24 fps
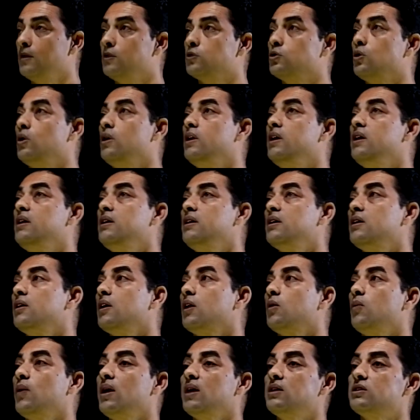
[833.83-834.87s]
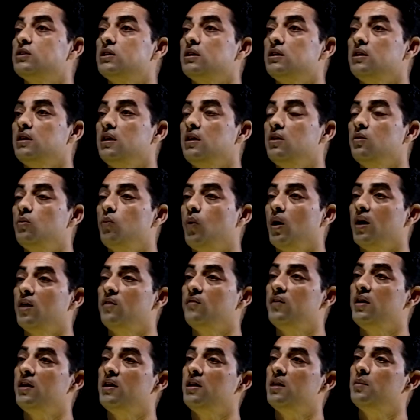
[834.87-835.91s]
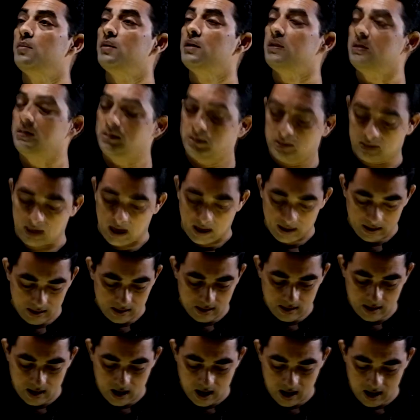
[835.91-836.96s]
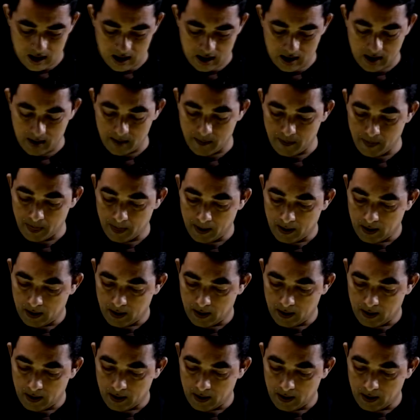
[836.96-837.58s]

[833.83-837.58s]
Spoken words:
So linear equation in one variable in standard 9,